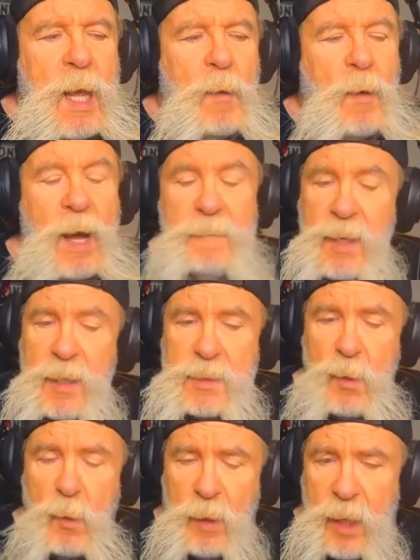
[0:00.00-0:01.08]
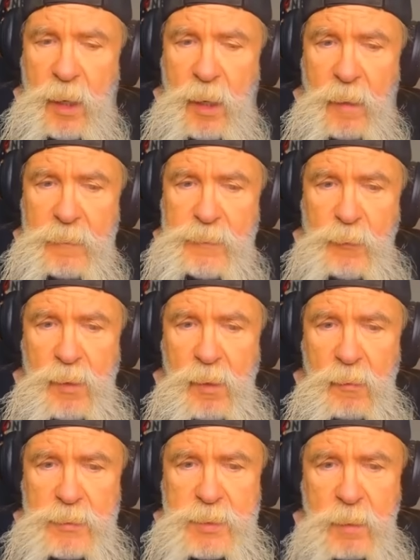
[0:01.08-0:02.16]
Well, how many does Cornette have? Three
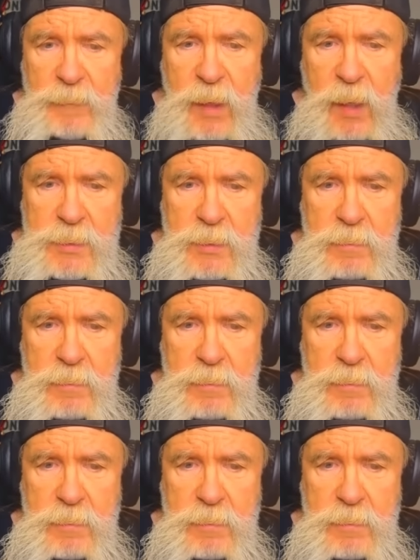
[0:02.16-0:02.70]
hundred and something thousand.